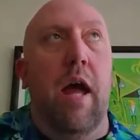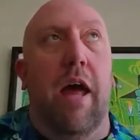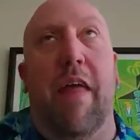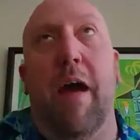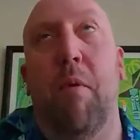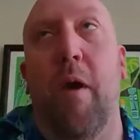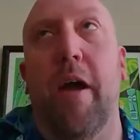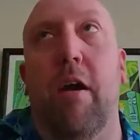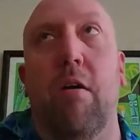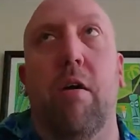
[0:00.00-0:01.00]
At that point,
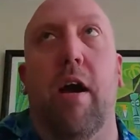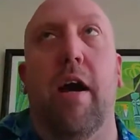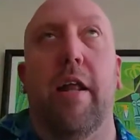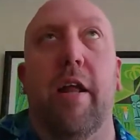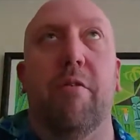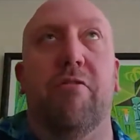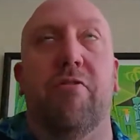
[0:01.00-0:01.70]
oh god, it was